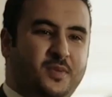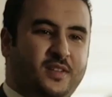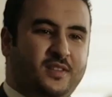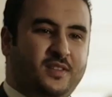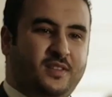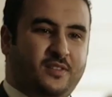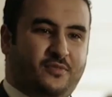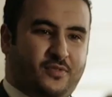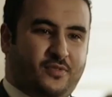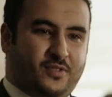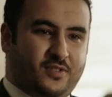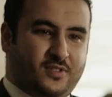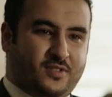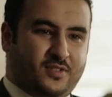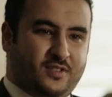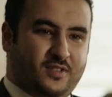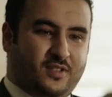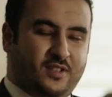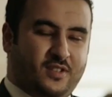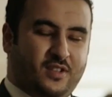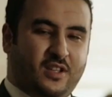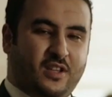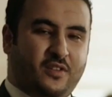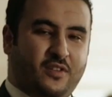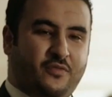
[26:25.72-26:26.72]
the big difference.
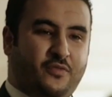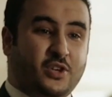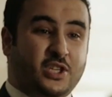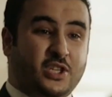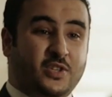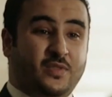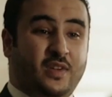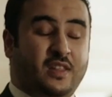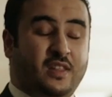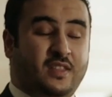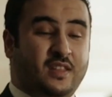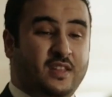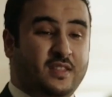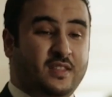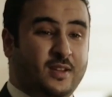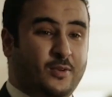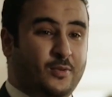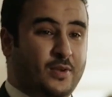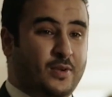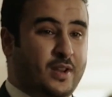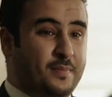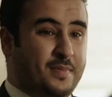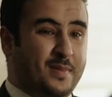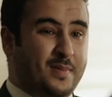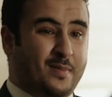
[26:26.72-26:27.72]
First of all, I think the
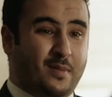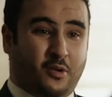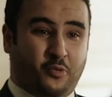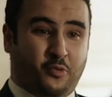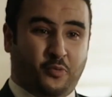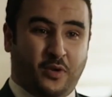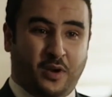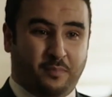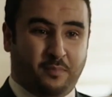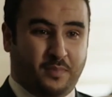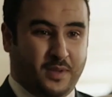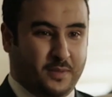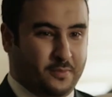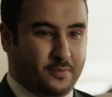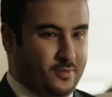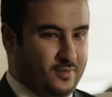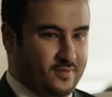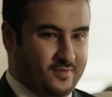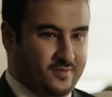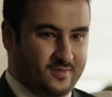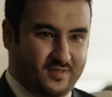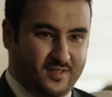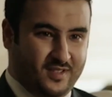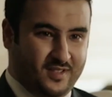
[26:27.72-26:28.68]
Iranian people are great people.